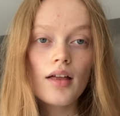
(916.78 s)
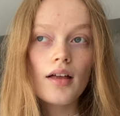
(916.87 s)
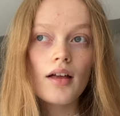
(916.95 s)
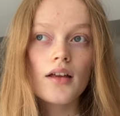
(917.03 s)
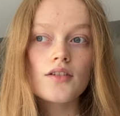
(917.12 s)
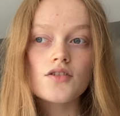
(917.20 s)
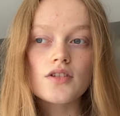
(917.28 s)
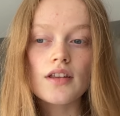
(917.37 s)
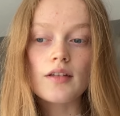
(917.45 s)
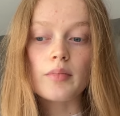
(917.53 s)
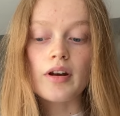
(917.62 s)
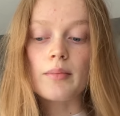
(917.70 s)
I just need
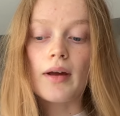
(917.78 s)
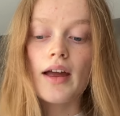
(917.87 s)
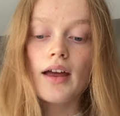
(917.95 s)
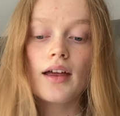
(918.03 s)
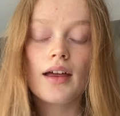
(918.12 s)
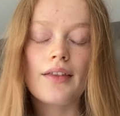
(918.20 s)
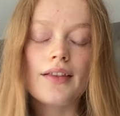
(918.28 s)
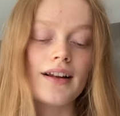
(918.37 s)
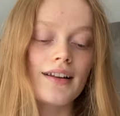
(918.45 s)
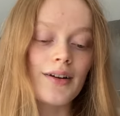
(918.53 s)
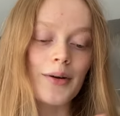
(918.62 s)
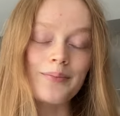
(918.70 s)
to braid my hair and then
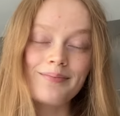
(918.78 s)
I'll go.